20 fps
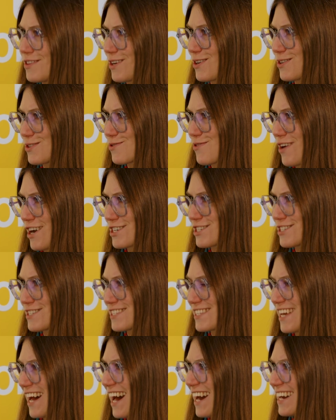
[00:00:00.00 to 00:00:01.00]
the construction
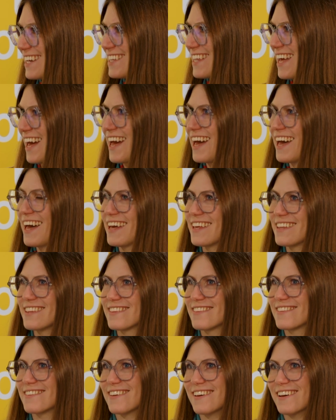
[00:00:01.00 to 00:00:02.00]
side, and